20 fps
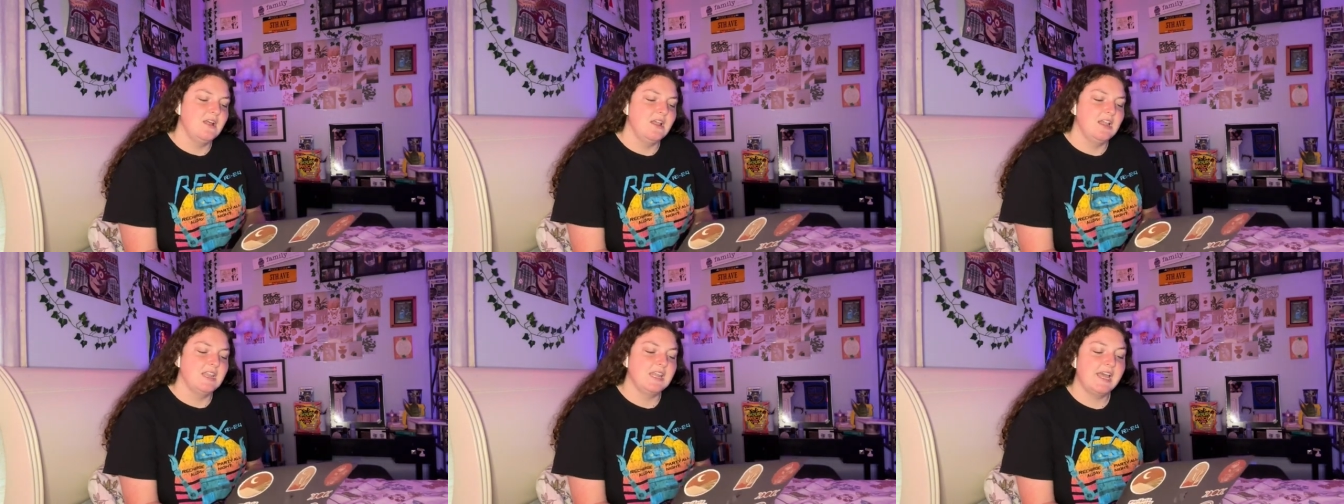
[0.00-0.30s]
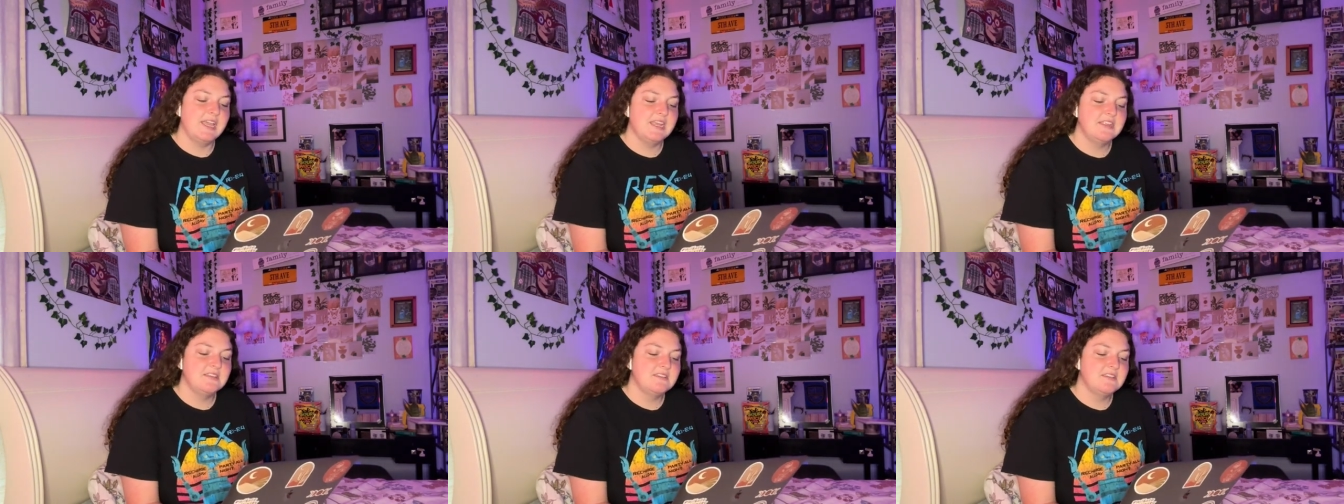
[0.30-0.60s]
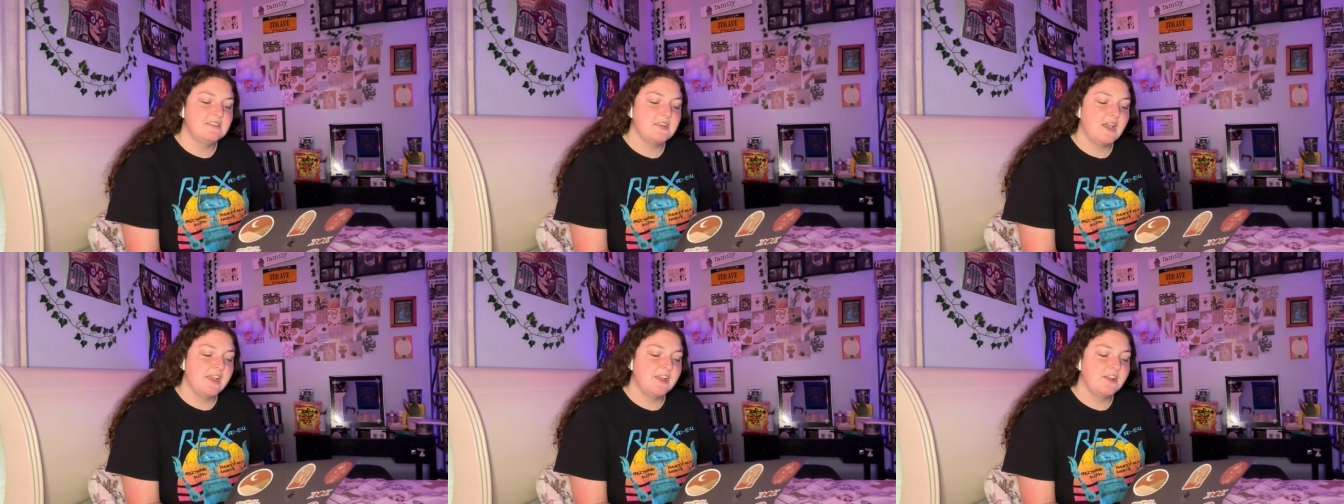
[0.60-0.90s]
Lions,
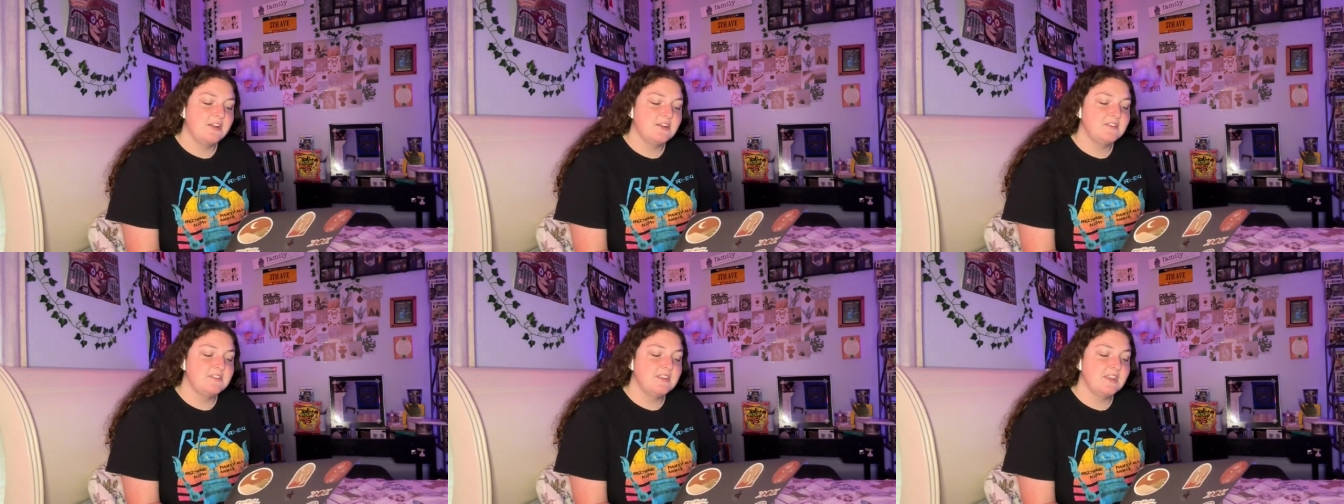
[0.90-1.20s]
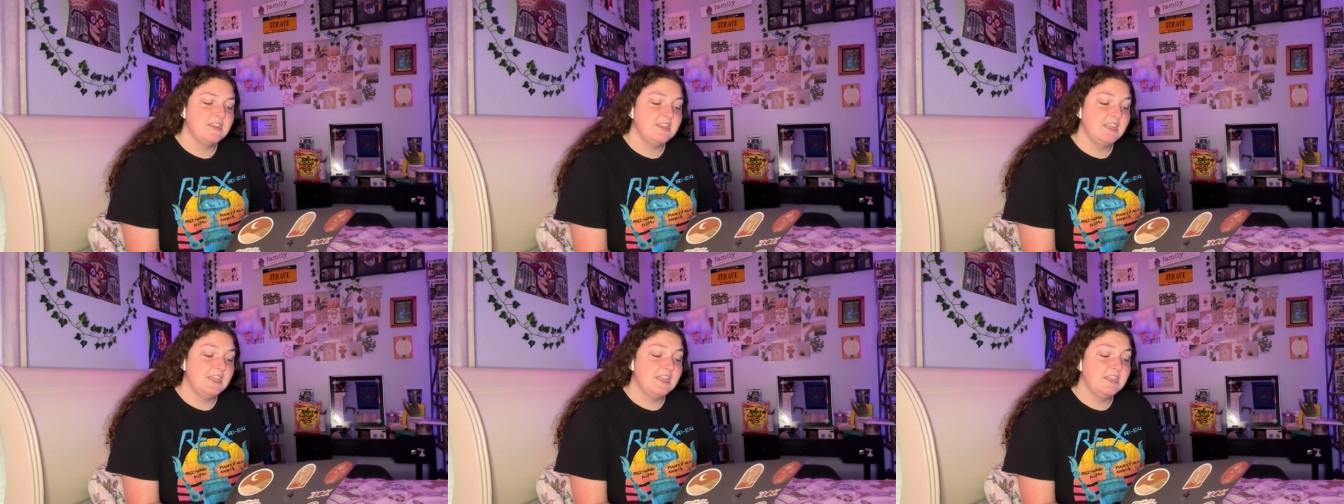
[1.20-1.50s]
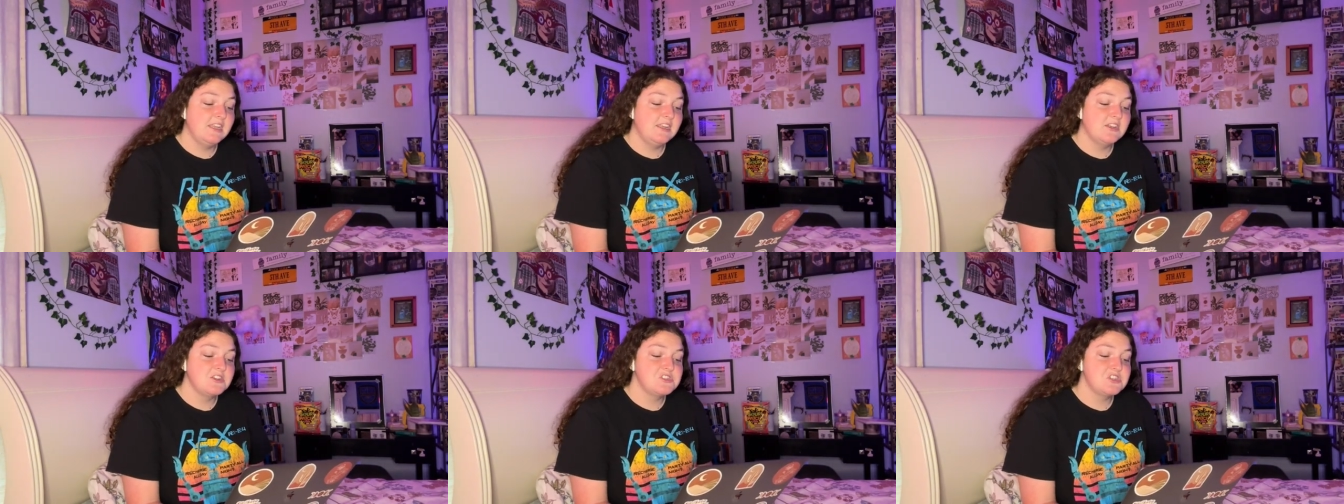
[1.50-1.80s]
Tigers, and
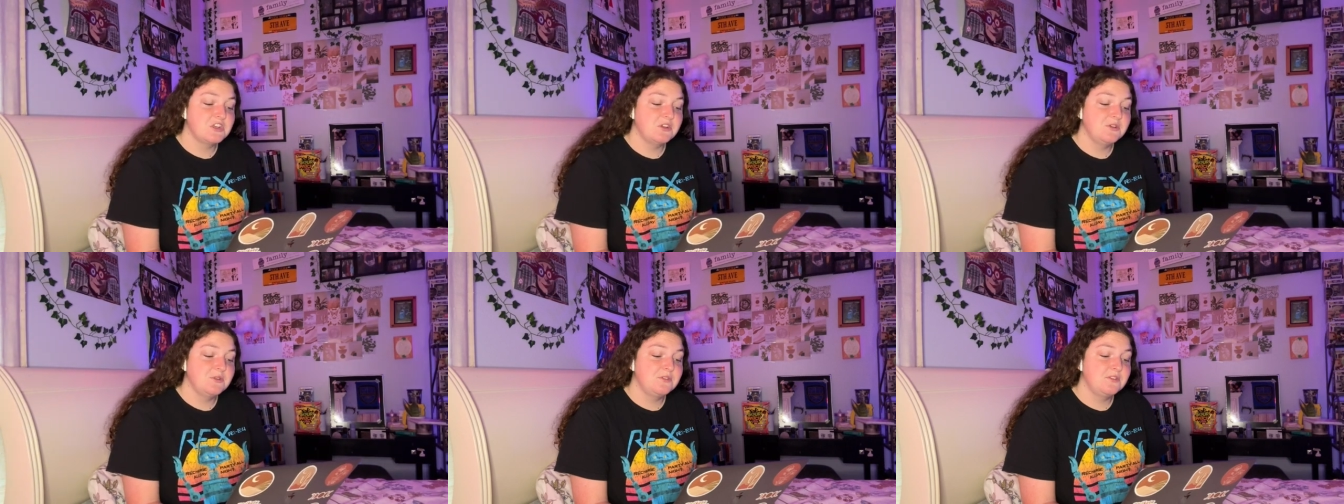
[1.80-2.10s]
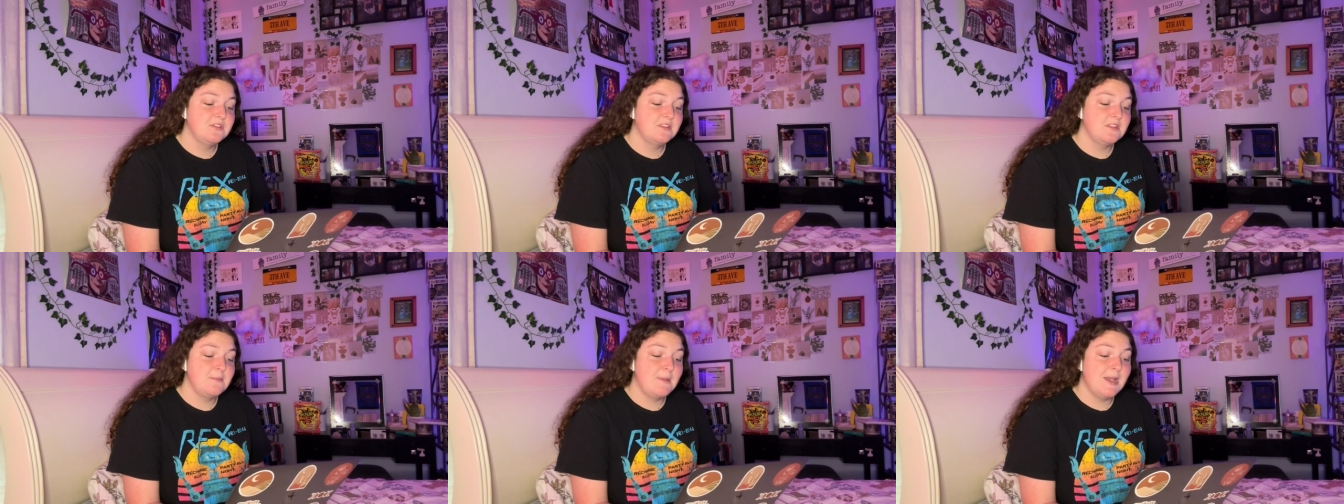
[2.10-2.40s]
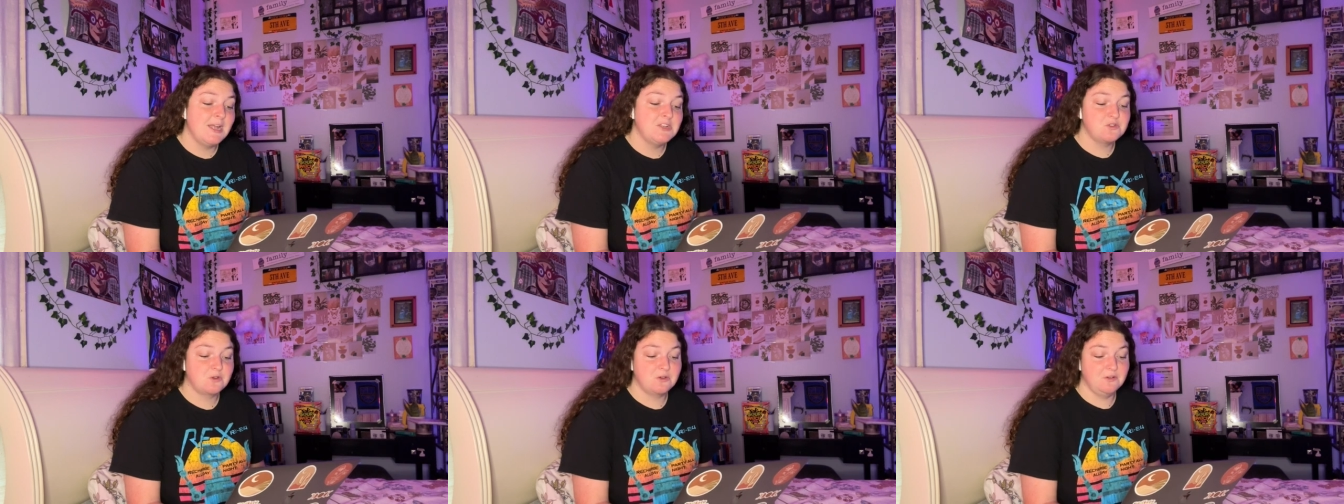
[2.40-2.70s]
Indiana Jones and the
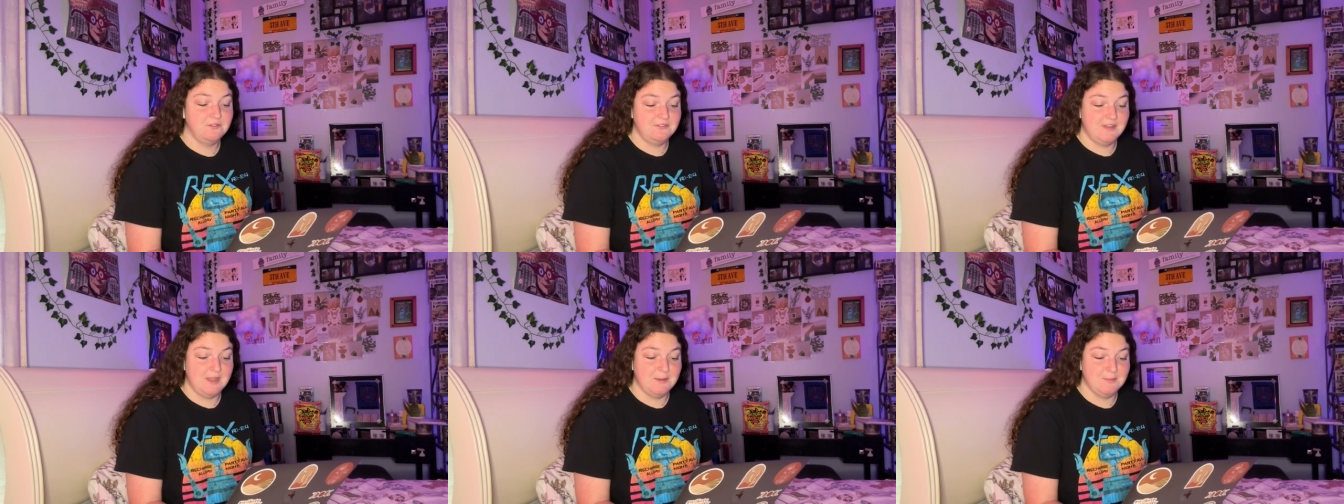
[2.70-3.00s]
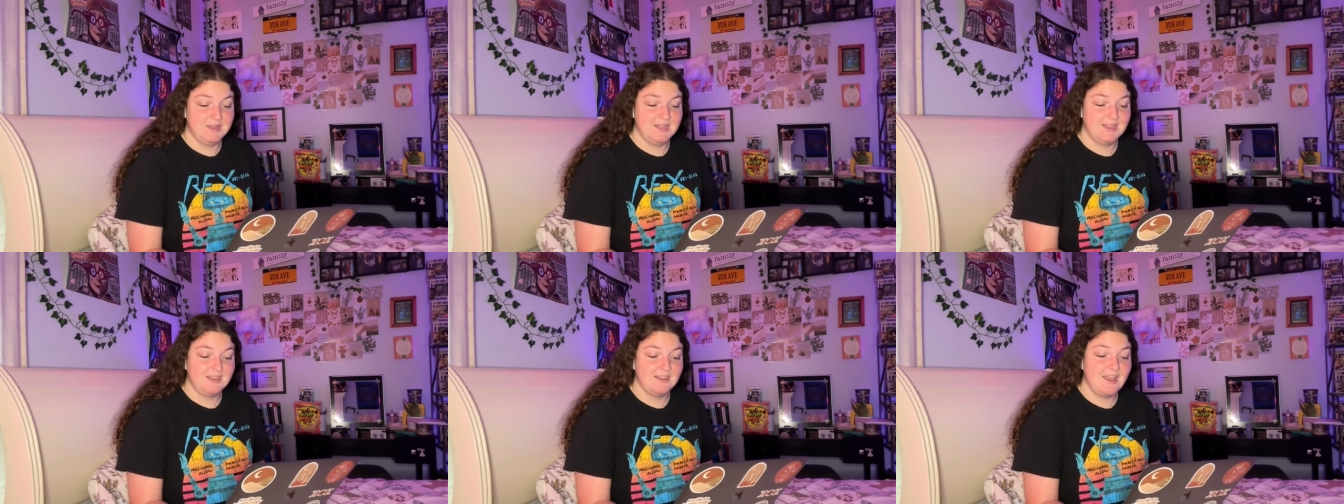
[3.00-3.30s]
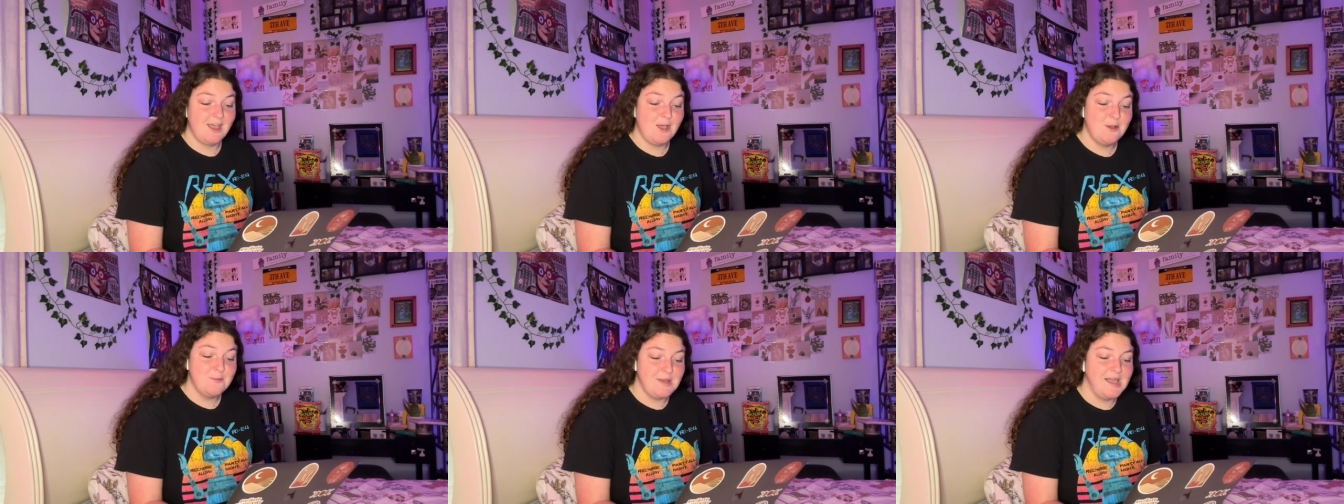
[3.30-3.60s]
Magical Family.
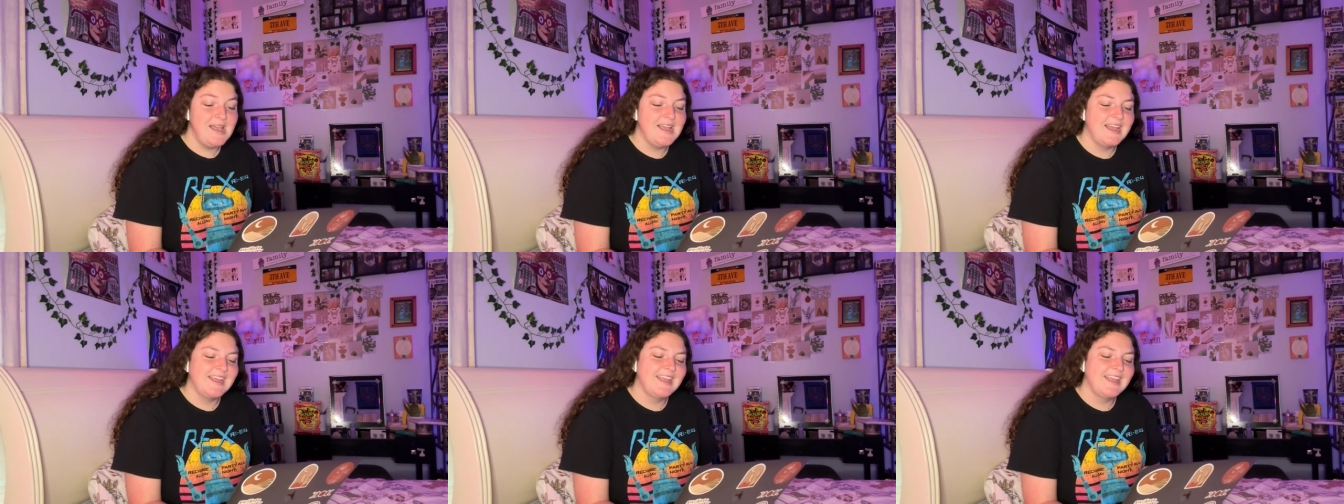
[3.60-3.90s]
Oh my!